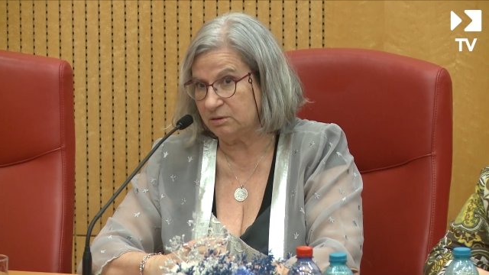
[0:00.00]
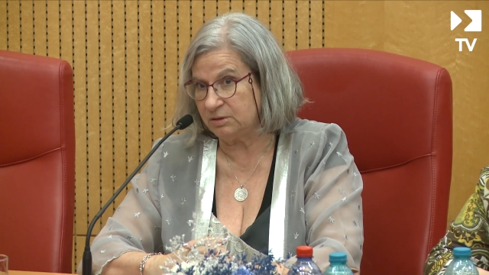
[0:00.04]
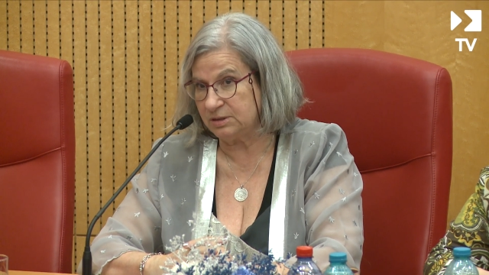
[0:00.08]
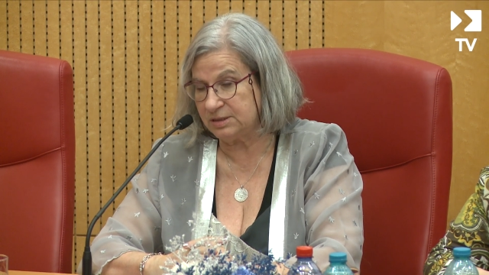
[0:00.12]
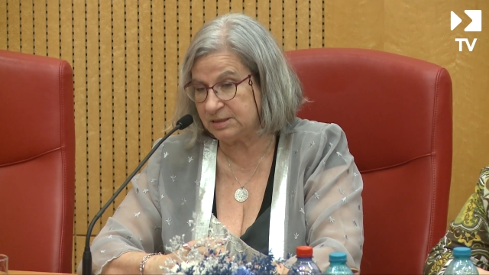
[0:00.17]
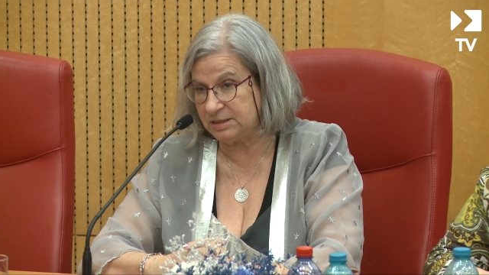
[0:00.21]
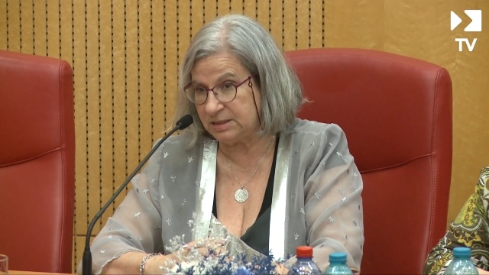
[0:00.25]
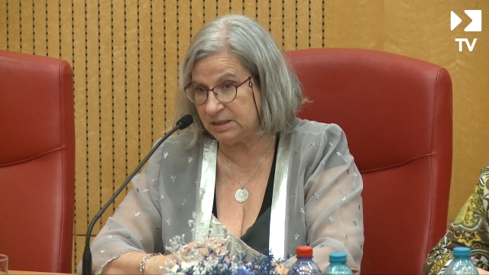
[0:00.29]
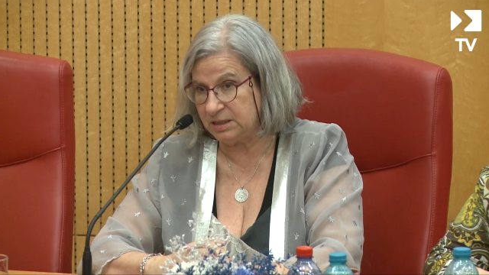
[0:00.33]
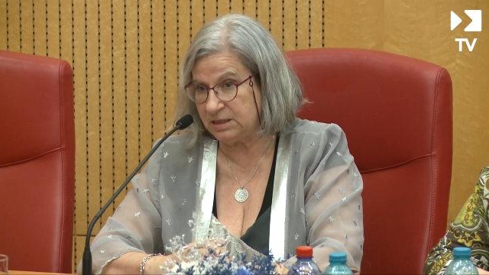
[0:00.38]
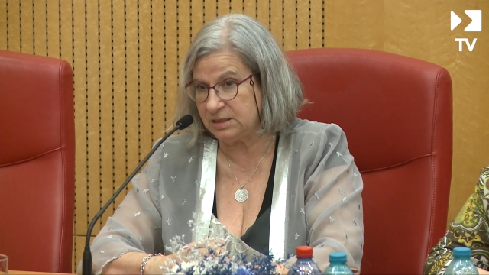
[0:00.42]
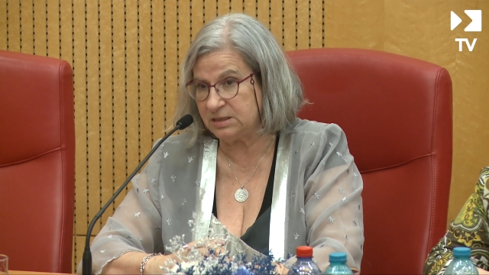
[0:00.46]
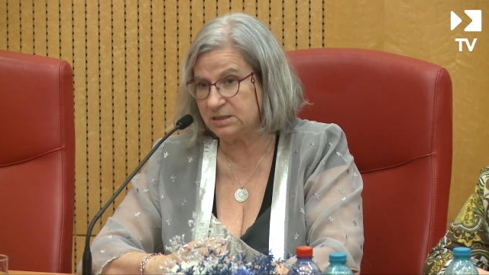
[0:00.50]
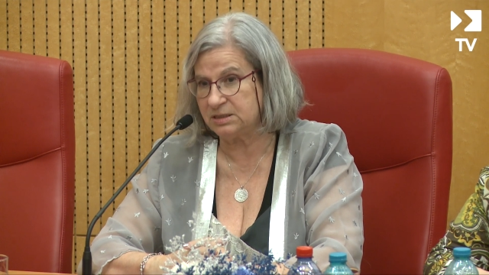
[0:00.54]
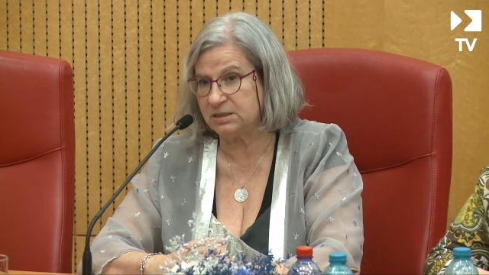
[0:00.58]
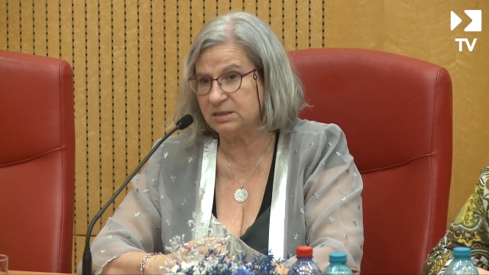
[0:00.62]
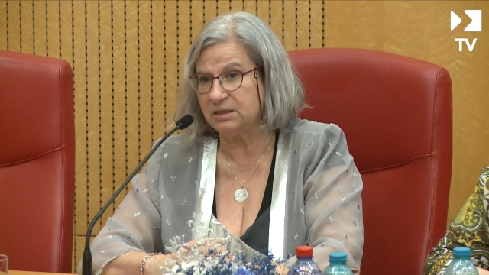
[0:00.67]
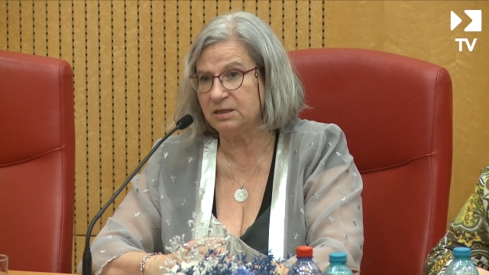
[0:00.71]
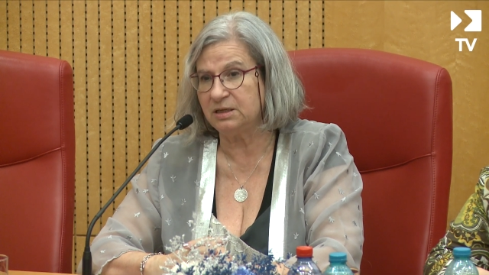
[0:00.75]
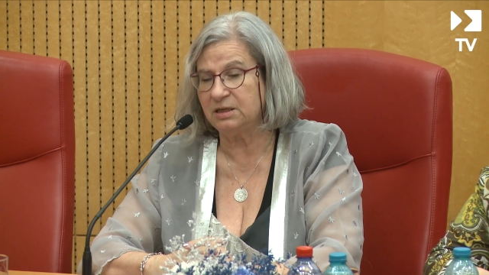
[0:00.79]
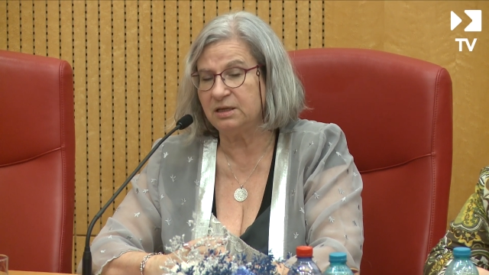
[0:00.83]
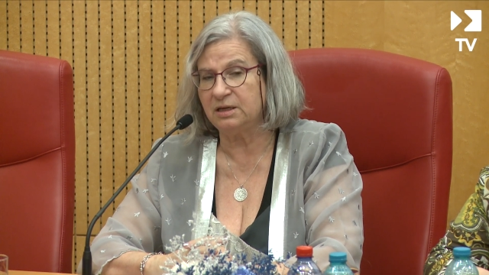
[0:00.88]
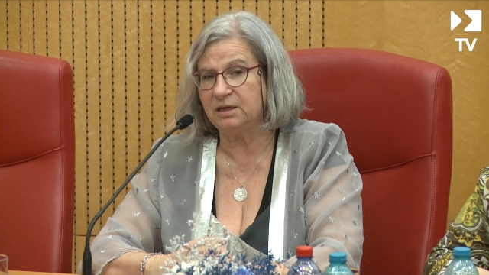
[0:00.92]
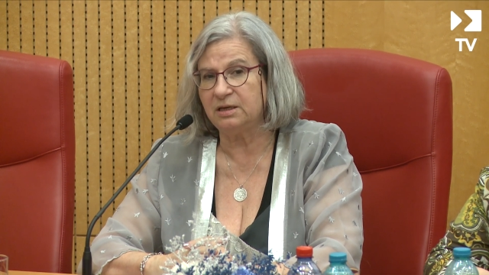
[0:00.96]
states
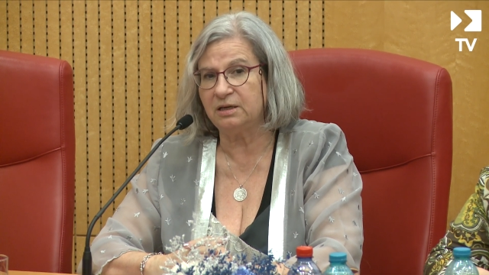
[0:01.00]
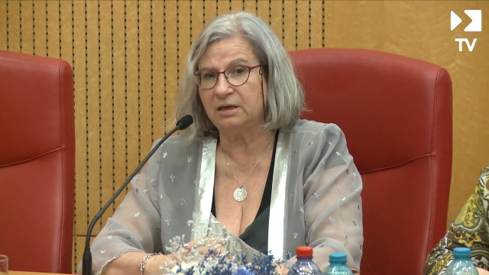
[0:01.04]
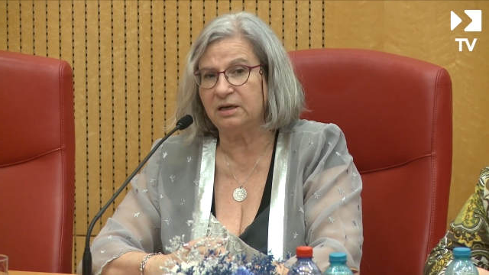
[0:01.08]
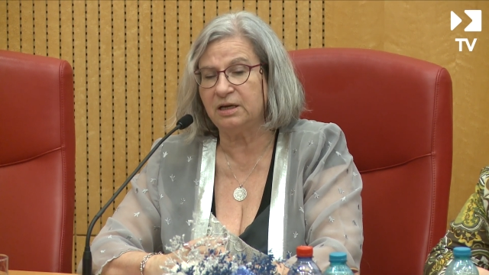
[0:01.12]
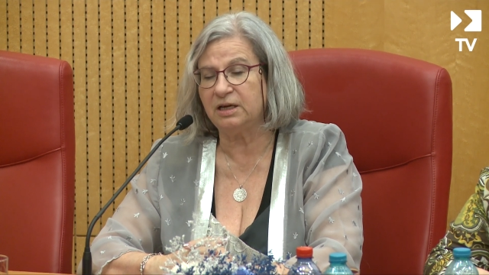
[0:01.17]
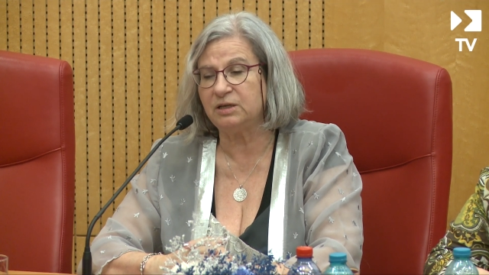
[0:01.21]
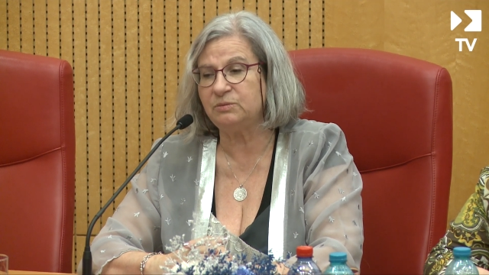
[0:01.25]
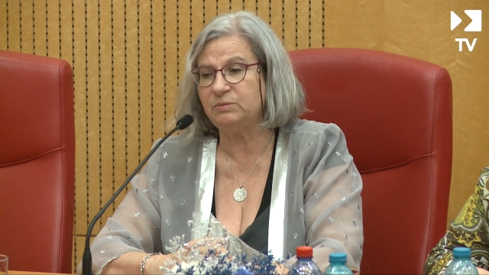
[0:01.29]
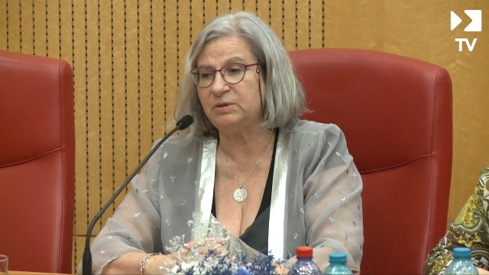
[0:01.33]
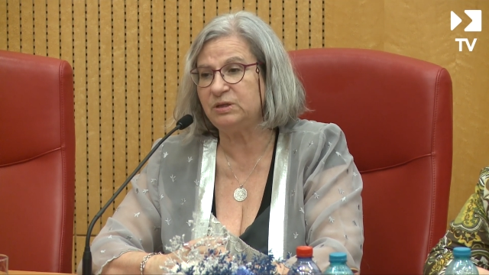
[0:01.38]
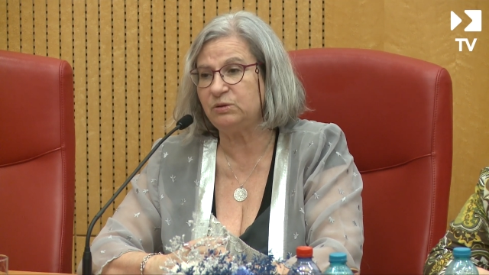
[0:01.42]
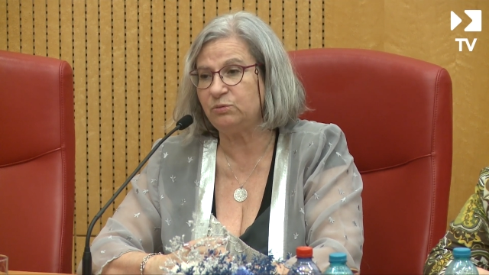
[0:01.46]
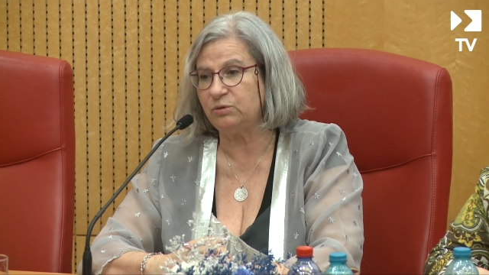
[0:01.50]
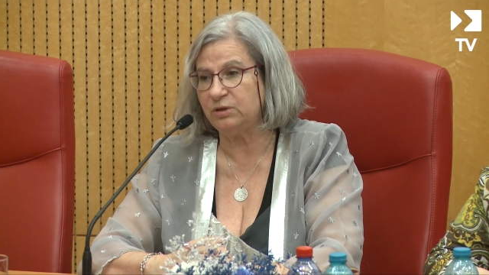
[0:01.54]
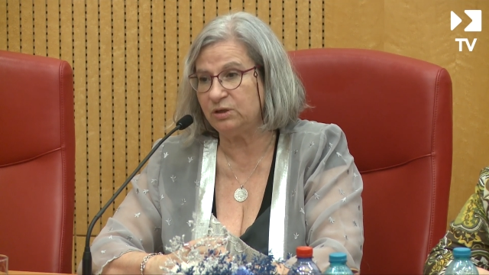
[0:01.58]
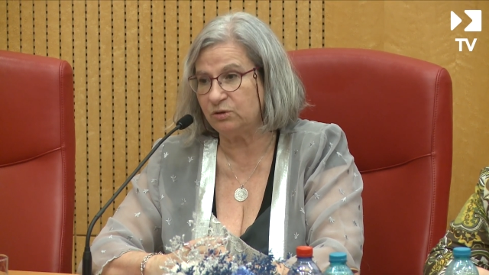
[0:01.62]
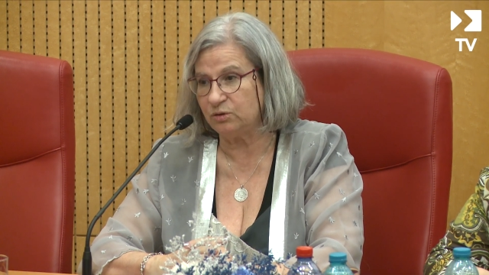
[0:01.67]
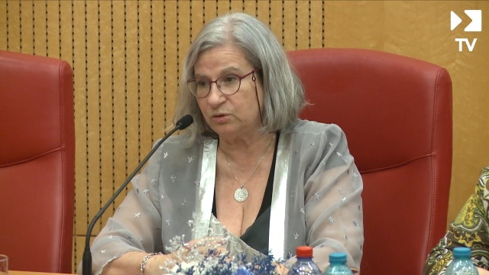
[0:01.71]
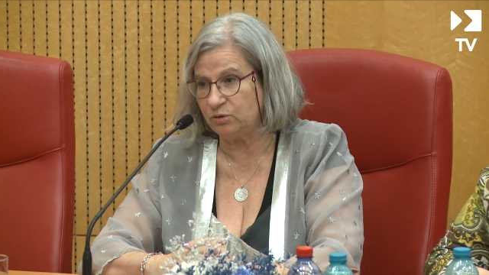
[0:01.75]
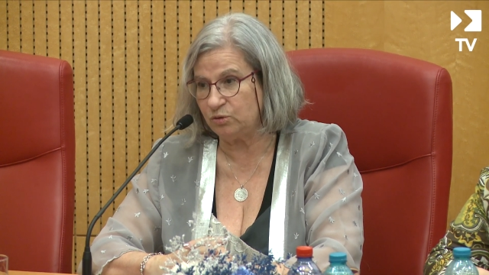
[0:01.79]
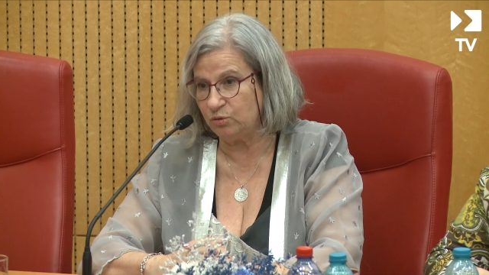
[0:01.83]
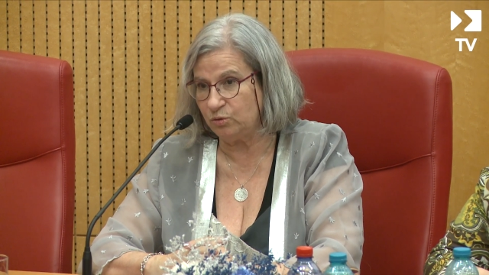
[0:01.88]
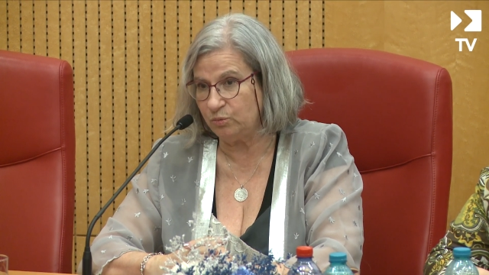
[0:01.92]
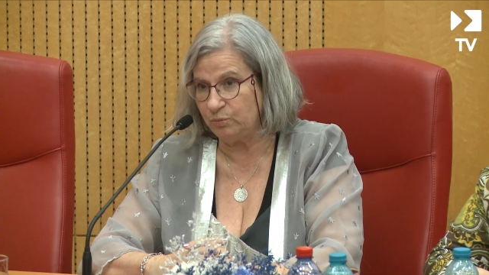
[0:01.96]
and between
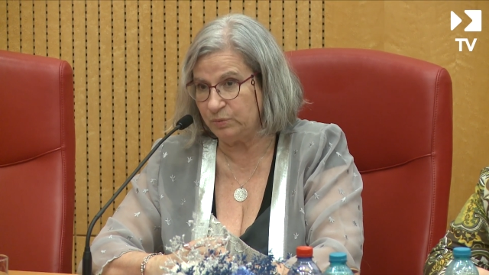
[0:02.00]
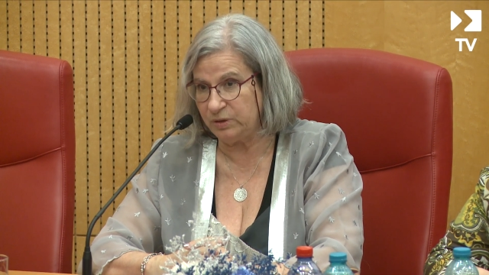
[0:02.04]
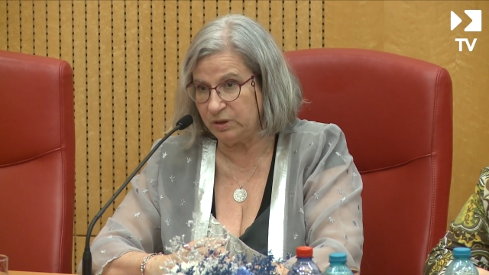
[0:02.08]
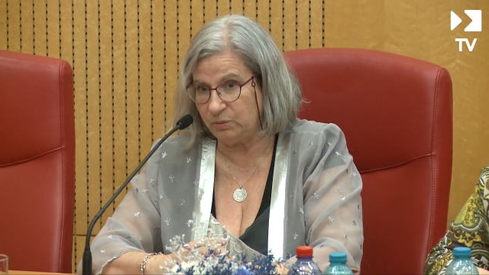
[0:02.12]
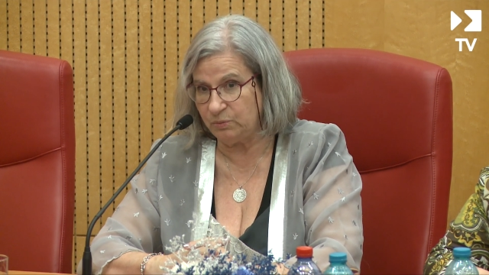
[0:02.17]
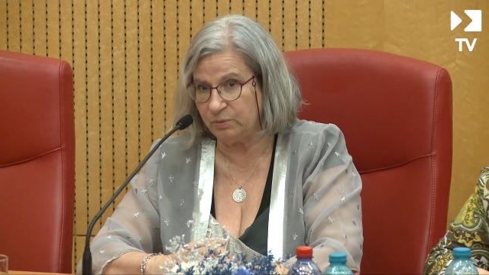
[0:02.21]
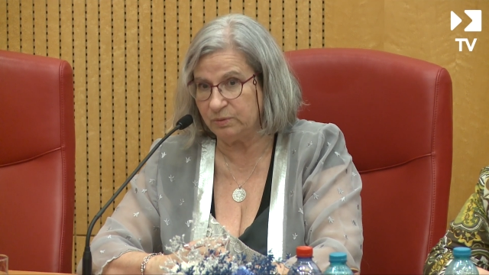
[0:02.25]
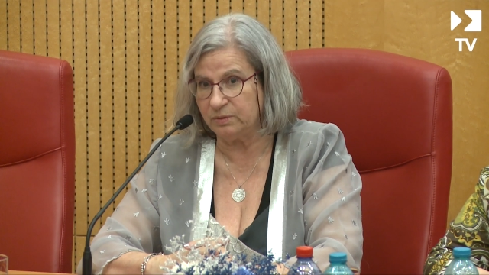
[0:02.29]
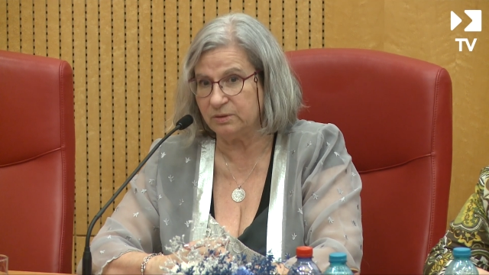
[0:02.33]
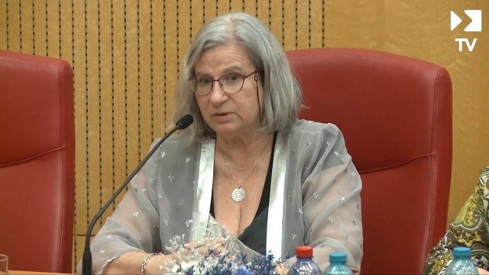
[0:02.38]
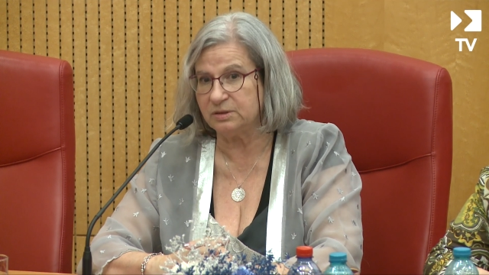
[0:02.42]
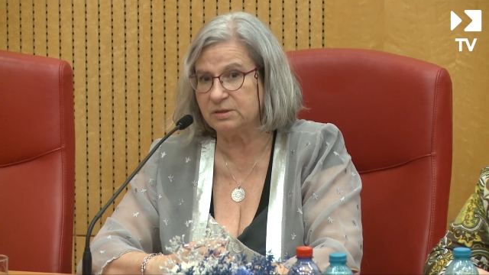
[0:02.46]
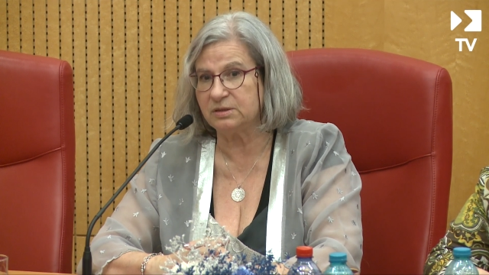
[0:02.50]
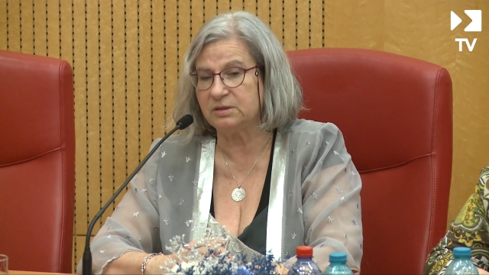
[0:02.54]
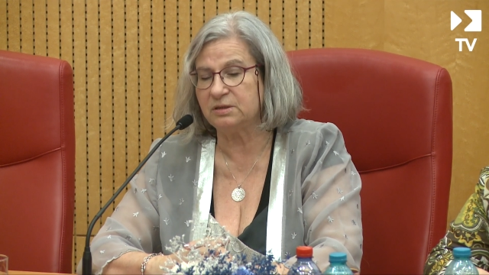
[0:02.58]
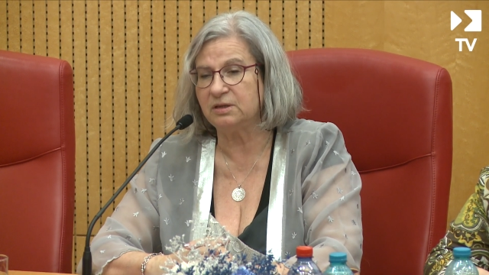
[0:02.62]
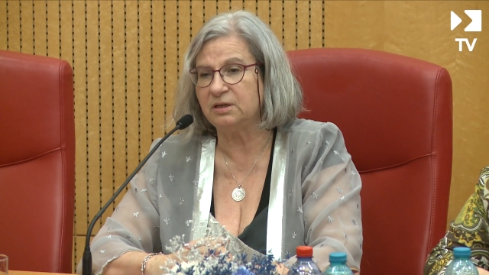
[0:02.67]
the two peoples.